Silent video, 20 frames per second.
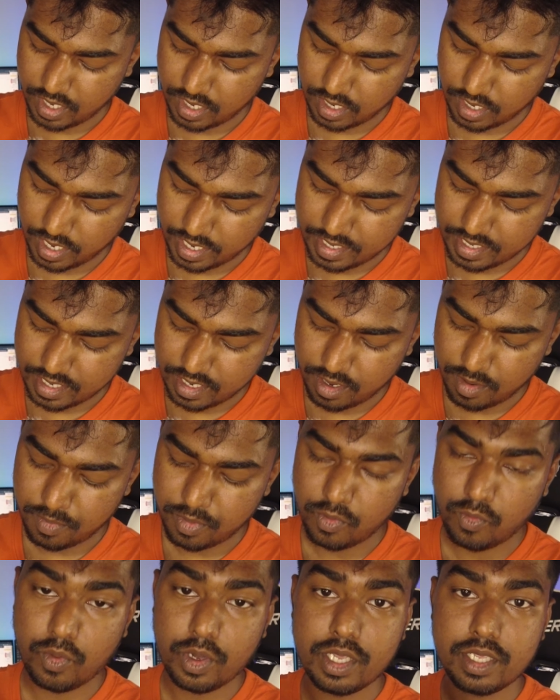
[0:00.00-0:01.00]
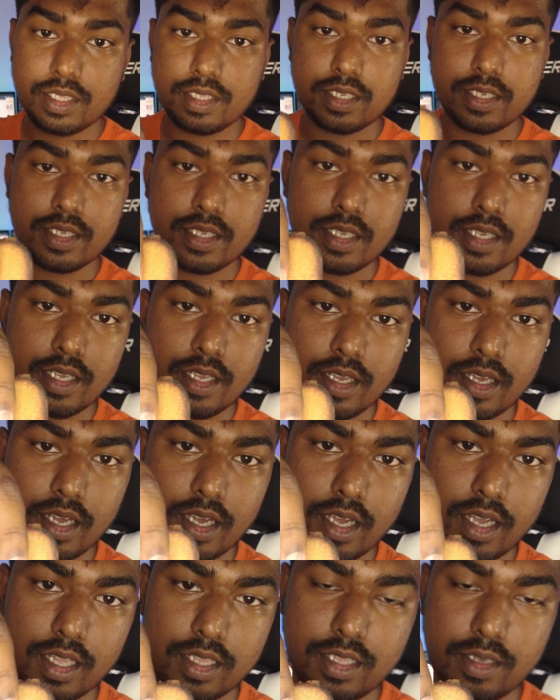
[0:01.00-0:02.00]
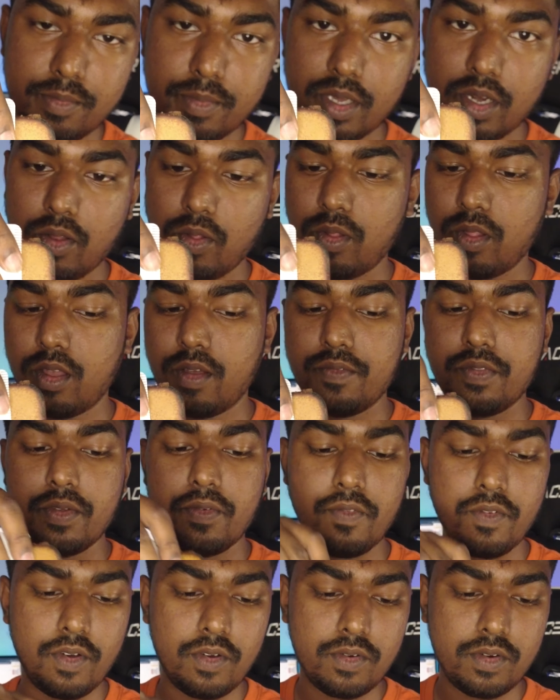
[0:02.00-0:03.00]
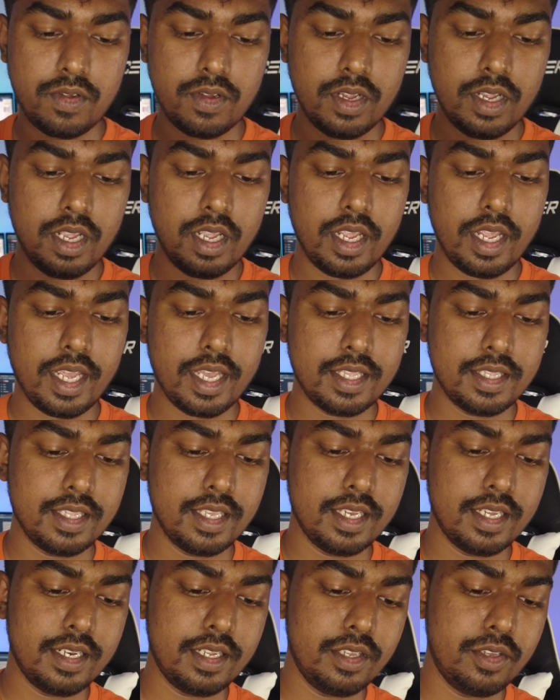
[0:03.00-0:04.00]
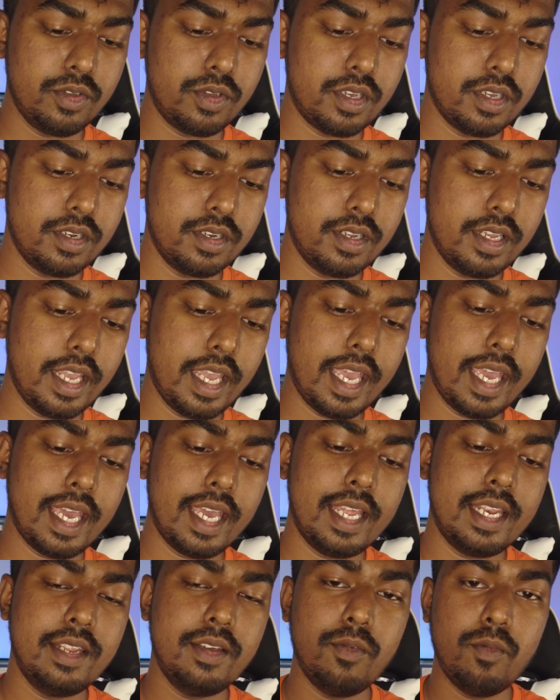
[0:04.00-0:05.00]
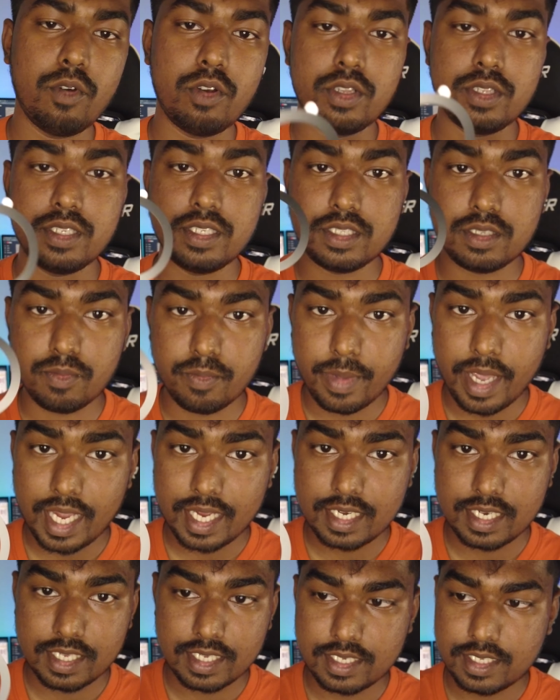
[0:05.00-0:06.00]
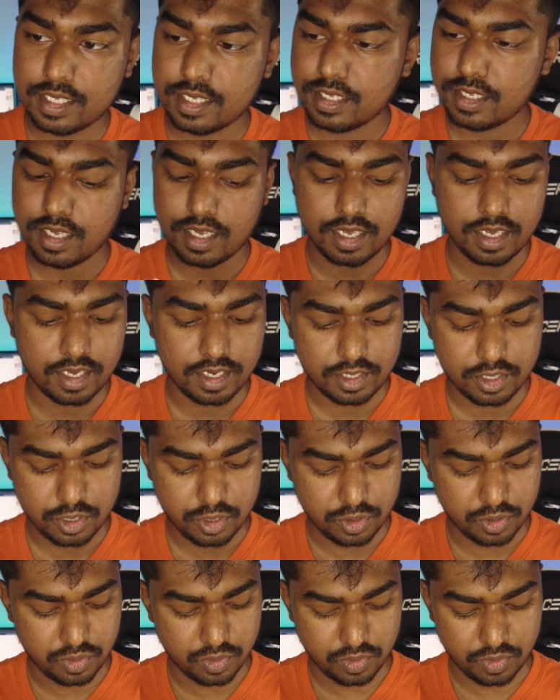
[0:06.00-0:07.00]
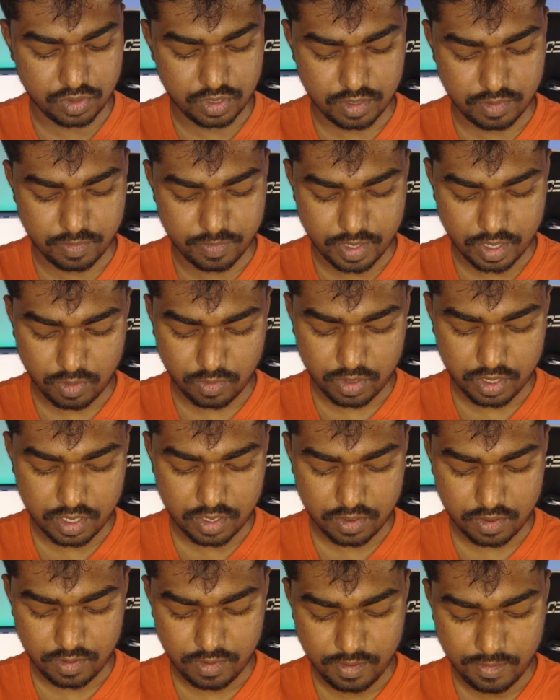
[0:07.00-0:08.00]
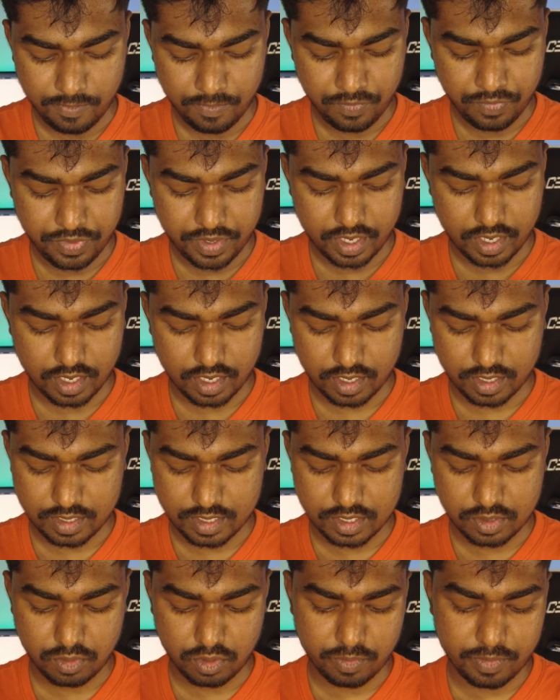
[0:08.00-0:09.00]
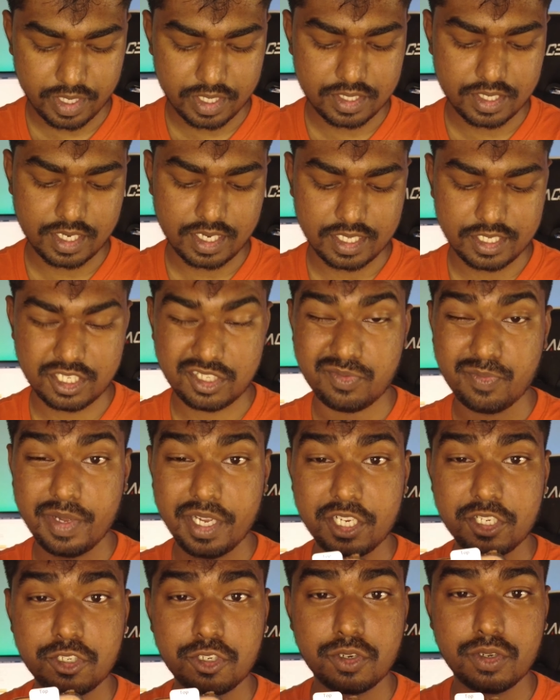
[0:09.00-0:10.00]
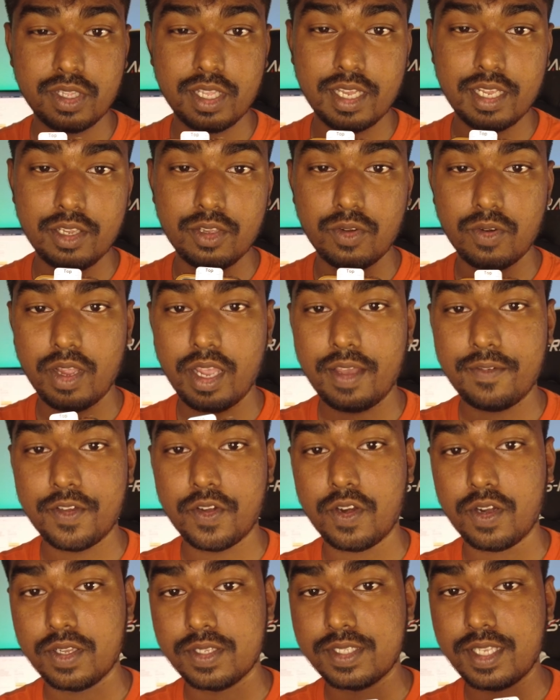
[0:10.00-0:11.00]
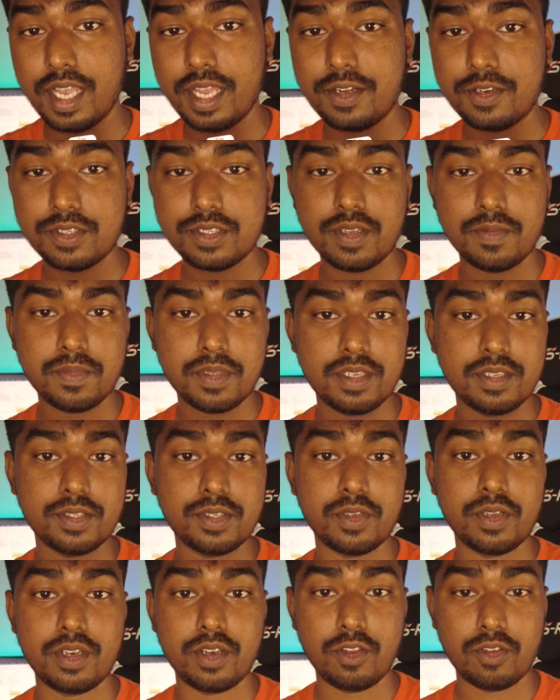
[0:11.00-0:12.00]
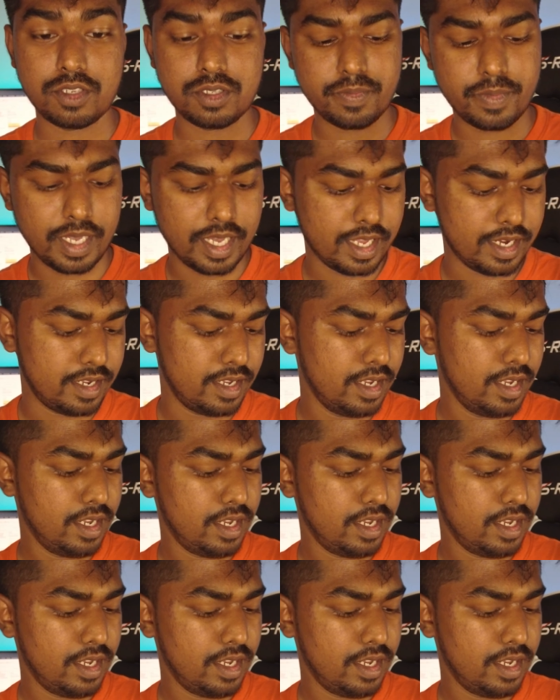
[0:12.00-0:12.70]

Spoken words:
line it up with the middle of the phone, and then you can add one of these magnets to the middle here. This will basically just make sure that you don't have it on a side or something so it looks bad